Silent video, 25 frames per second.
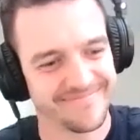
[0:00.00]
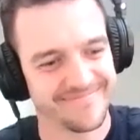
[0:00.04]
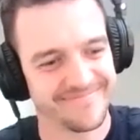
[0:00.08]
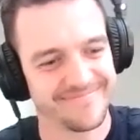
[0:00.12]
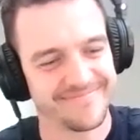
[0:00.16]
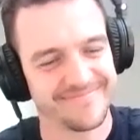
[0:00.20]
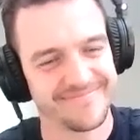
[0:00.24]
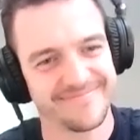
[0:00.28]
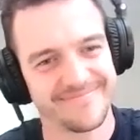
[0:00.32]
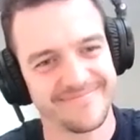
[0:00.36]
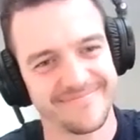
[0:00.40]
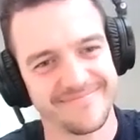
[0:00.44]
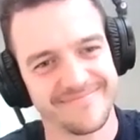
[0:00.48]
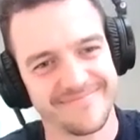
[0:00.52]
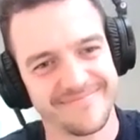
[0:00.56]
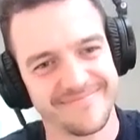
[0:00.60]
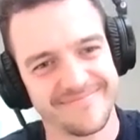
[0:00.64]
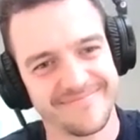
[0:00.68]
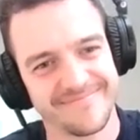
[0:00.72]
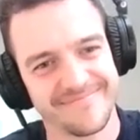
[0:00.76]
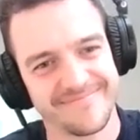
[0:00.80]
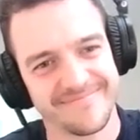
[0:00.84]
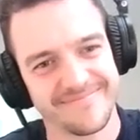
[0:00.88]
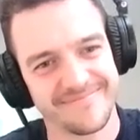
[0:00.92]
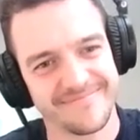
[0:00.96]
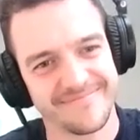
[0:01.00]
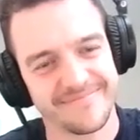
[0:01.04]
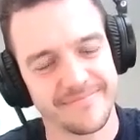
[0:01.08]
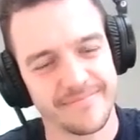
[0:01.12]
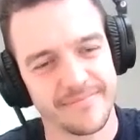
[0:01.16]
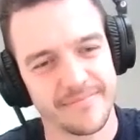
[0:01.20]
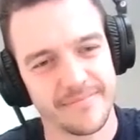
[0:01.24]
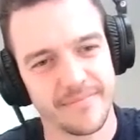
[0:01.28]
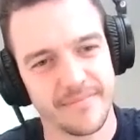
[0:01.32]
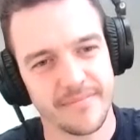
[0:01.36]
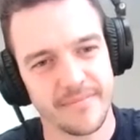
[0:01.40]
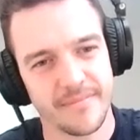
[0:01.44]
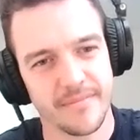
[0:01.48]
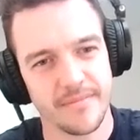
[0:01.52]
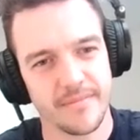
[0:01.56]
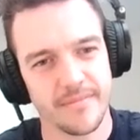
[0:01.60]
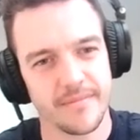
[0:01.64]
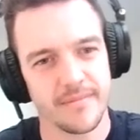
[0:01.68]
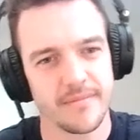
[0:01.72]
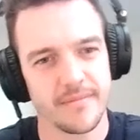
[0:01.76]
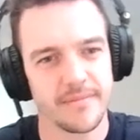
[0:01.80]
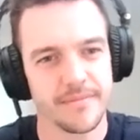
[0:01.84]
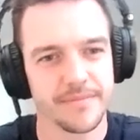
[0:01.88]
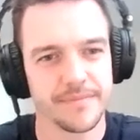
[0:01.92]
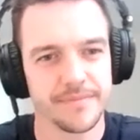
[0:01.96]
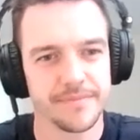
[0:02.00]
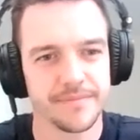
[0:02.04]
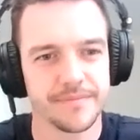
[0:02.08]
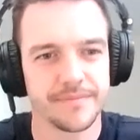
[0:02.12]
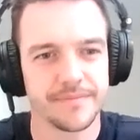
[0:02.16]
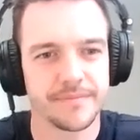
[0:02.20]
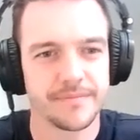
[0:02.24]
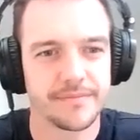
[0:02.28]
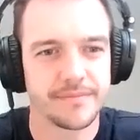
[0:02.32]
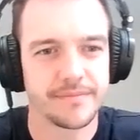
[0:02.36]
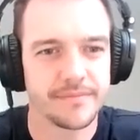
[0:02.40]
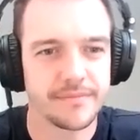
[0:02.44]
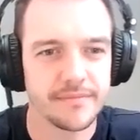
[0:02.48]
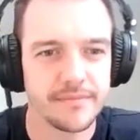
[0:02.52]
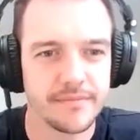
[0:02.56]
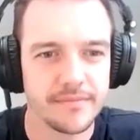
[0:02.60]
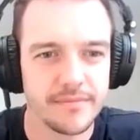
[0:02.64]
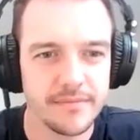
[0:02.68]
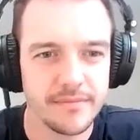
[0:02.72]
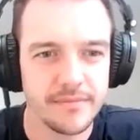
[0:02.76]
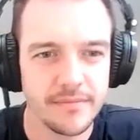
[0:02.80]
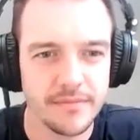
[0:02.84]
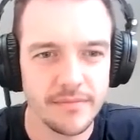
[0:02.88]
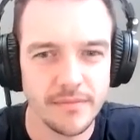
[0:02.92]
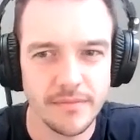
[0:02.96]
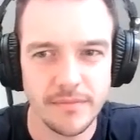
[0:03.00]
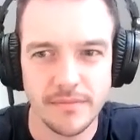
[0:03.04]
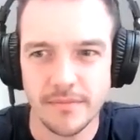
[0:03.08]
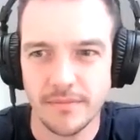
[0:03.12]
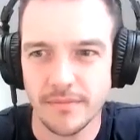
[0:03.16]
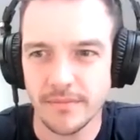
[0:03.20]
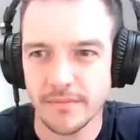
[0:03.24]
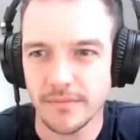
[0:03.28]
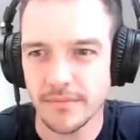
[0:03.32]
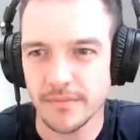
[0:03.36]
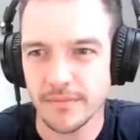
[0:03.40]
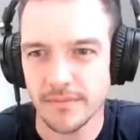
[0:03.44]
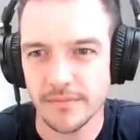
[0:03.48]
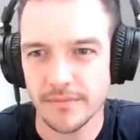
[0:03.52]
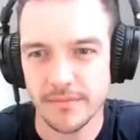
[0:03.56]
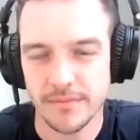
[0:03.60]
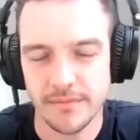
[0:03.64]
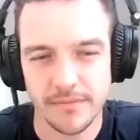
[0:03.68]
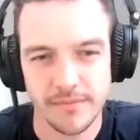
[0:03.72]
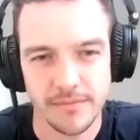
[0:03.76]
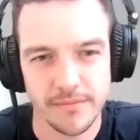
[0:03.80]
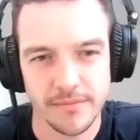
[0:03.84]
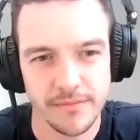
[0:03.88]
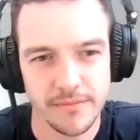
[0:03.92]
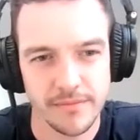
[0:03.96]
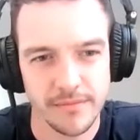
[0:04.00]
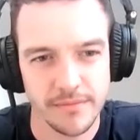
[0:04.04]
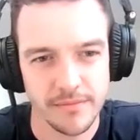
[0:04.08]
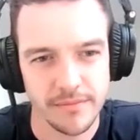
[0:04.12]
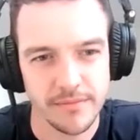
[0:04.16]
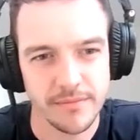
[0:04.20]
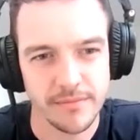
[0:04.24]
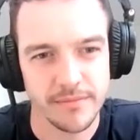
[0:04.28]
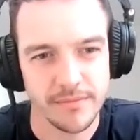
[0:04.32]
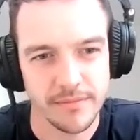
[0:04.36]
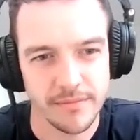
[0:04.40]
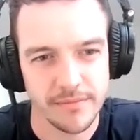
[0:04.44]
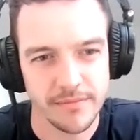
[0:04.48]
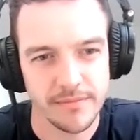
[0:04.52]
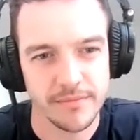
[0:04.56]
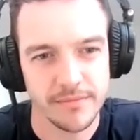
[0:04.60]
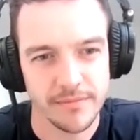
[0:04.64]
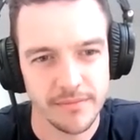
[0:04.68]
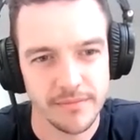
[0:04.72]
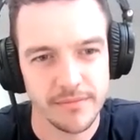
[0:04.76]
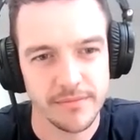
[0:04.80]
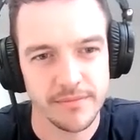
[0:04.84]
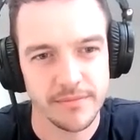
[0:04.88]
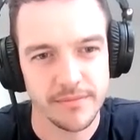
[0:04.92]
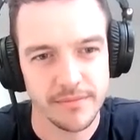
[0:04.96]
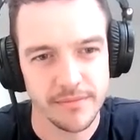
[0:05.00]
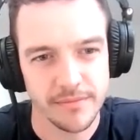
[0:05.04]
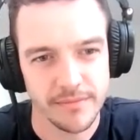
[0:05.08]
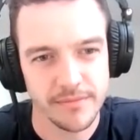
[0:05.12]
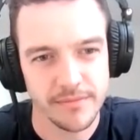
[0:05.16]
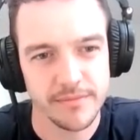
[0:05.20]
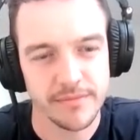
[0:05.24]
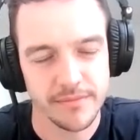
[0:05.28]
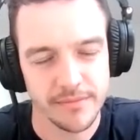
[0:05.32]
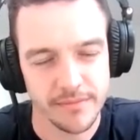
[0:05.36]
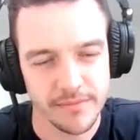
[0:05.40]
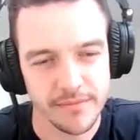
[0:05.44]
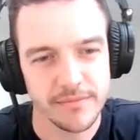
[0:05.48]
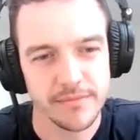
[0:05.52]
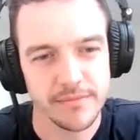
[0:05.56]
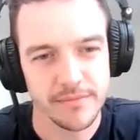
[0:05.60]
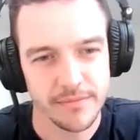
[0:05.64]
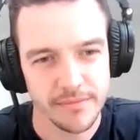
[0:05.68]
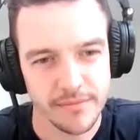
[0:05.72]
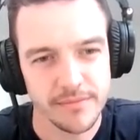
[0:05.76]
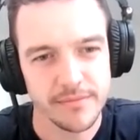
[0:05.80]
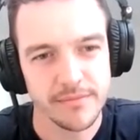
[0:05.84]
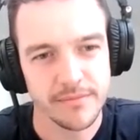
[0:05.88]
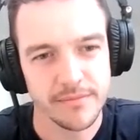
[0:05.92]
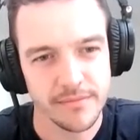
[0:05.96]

[no speech]